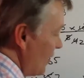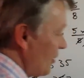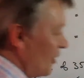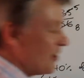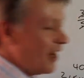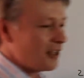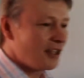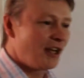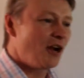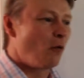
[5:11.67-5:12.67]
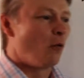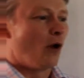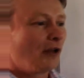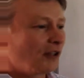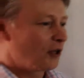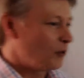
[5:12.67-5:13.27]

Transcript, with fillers: So it's actually one